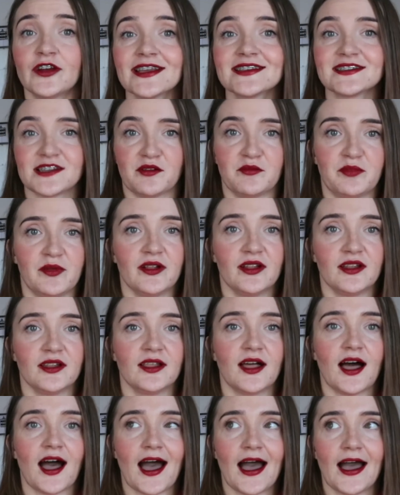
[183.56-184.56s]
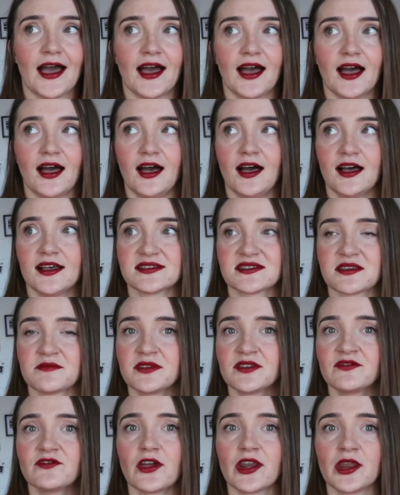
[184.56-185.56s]
example,
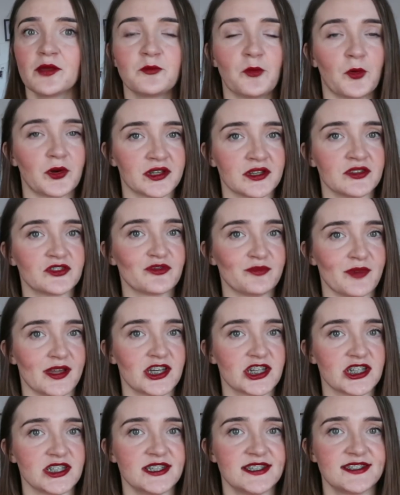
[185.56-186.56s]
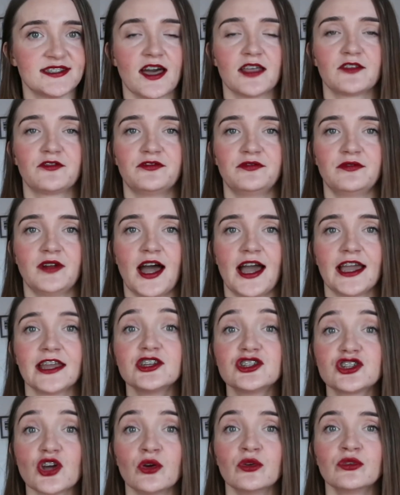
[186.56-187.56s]
something very important to mention is that I
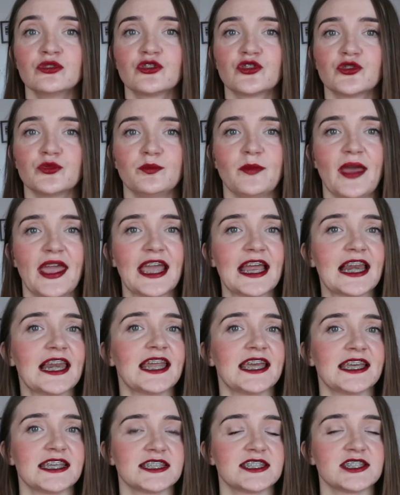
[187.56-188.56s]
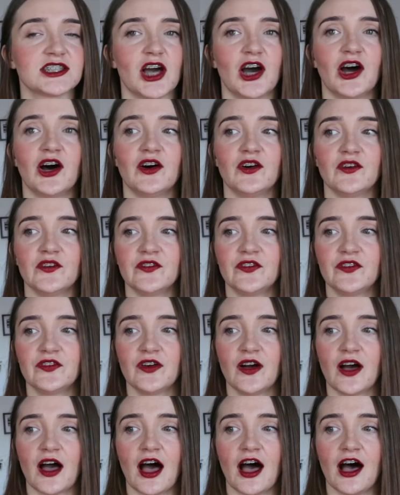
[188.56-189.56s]
don't make lists of
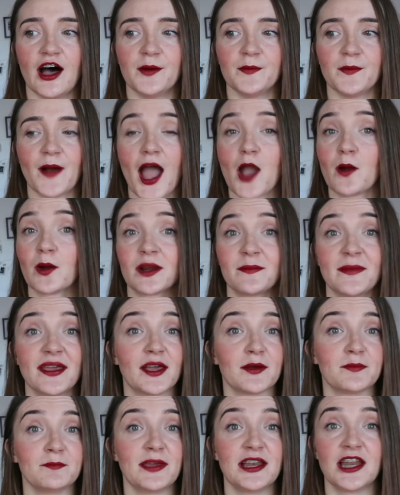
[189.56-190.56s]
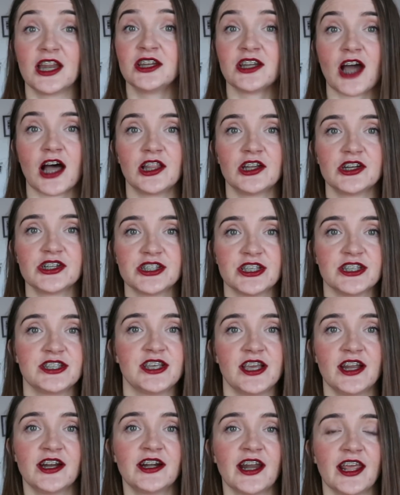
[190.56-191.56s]
I want to make $1 million this
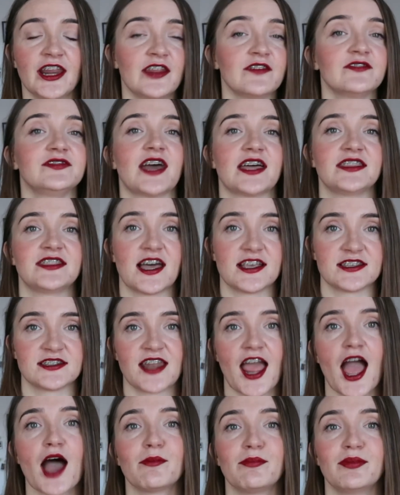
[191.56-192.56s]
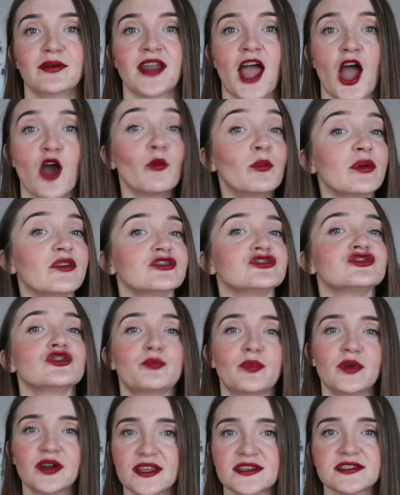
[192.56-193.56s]
year, and if that doesn't happen, I'll be
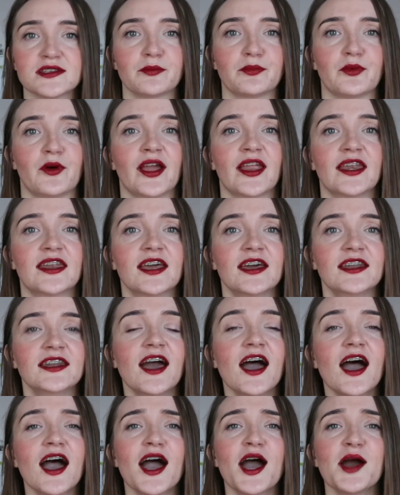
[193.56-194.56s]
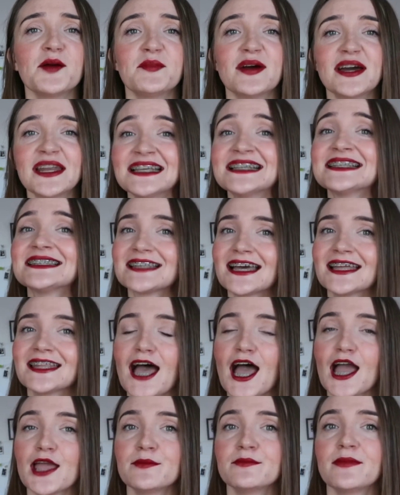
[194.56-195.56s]
super disappointed. But instead,
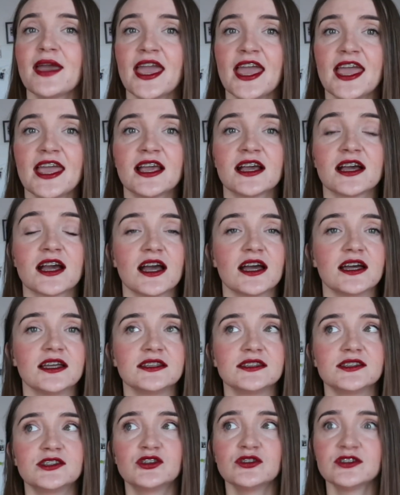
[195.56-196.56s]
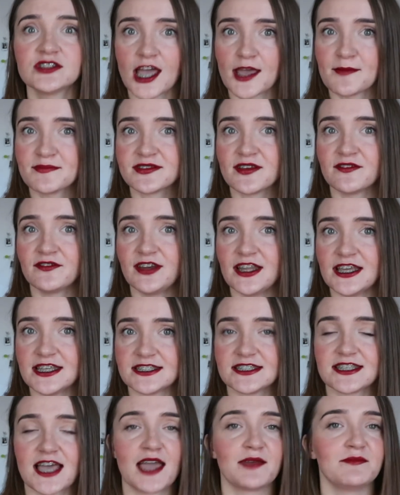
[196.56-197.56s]
I make 2 types of
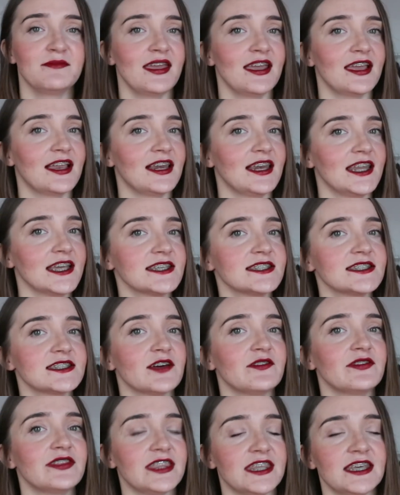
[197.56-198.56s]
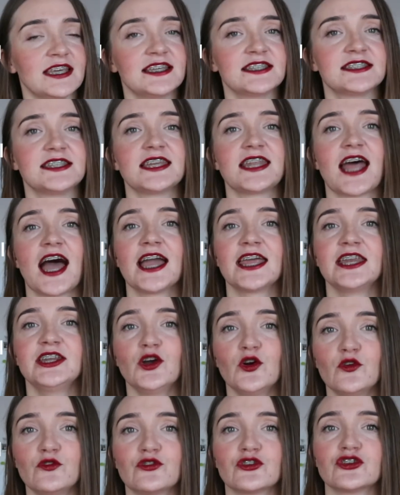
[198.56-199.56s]
lists. I make lists of things that I
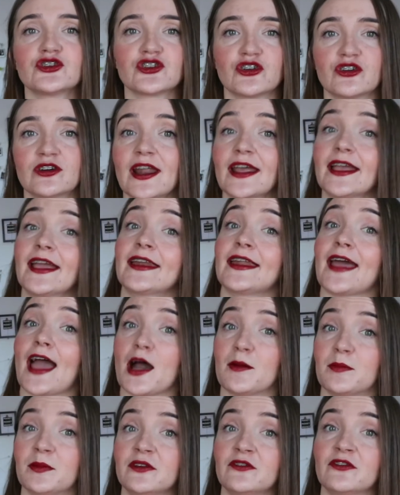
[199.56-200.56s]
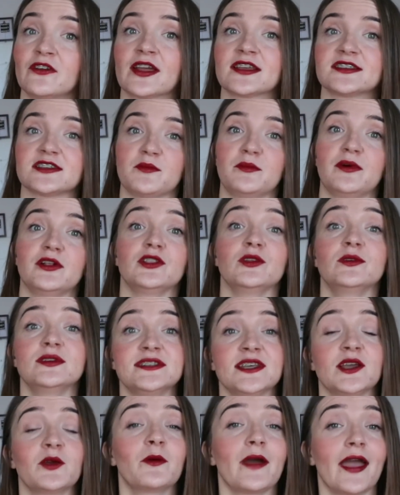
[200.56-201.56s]
know for sure that can happen. For example,
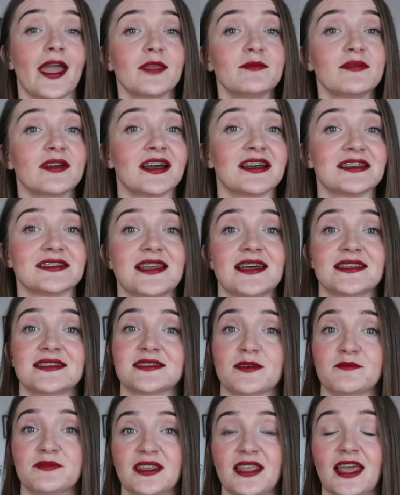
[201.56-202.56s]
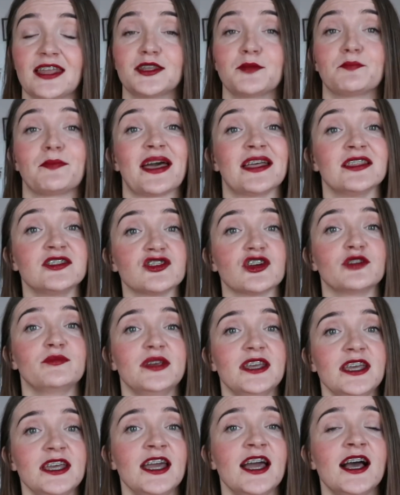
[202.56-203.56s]
losing weight, because that's something that depends on
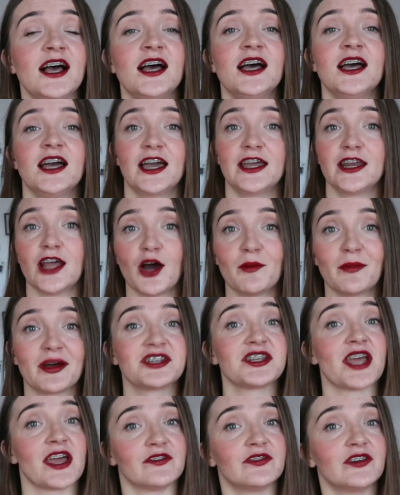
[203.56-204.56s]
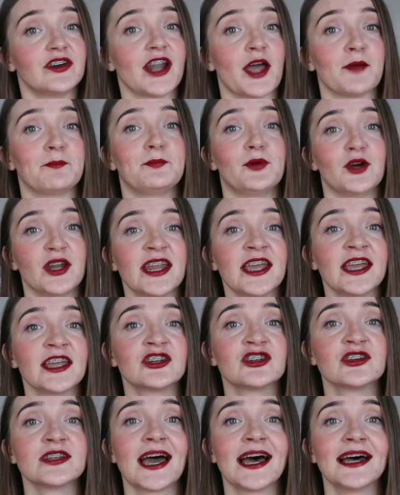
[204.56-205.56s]
me and how much effort I'm putting
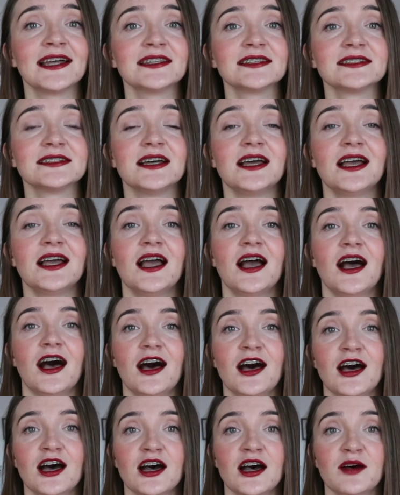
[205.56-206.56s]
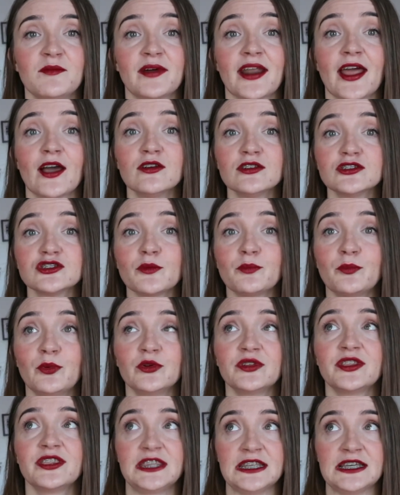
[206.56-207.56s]
into that. But I also
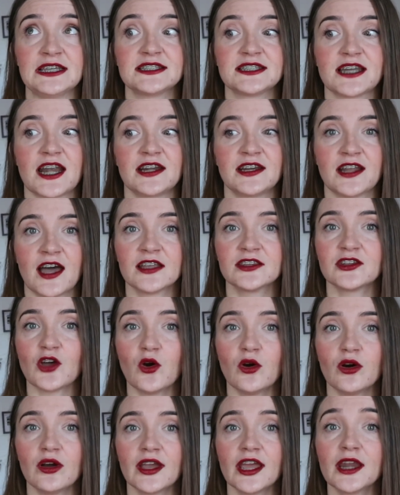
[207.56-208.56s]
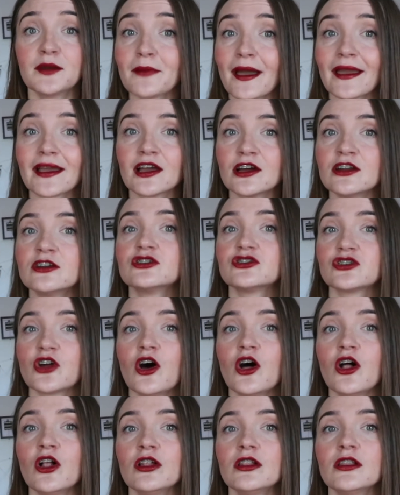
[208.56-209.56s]
put things that are not in my
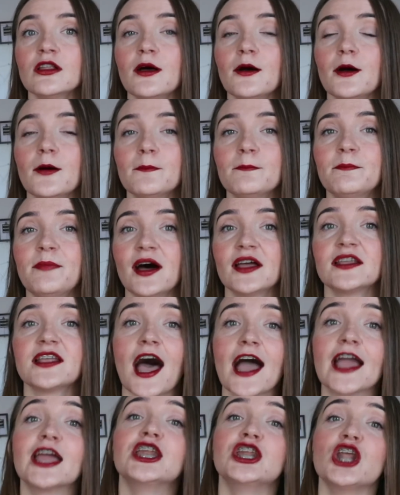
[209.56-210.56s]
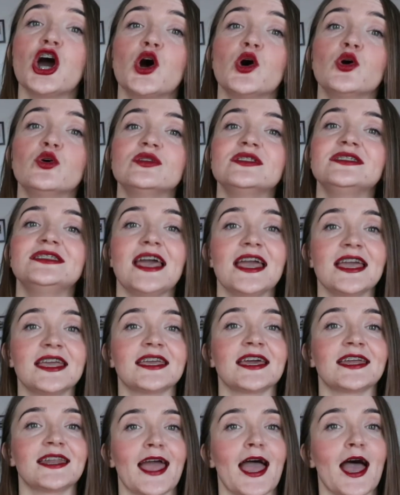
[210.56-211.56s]
control, but I know they
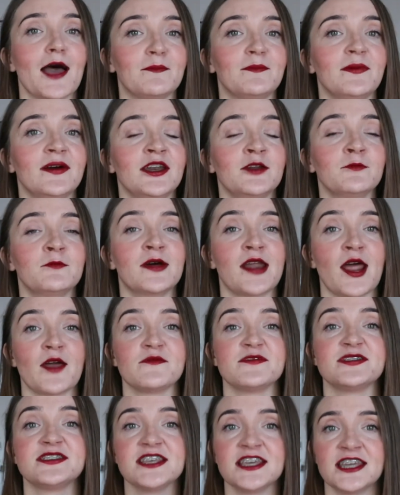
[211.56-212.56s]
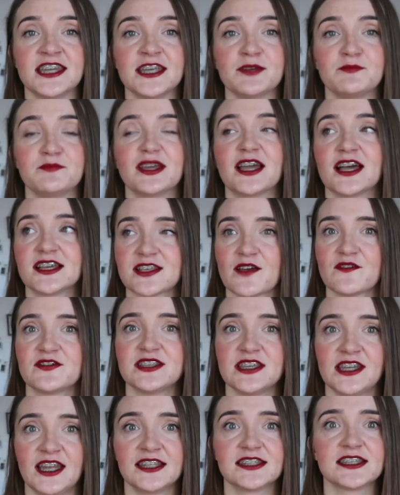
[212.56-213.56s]
can happen, but I've seen it because I've
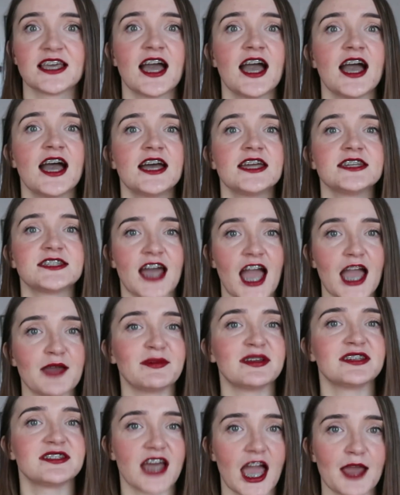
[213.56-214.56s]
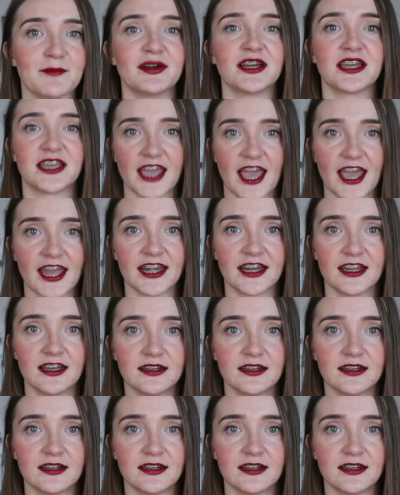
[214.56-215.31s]
seen it time and time again.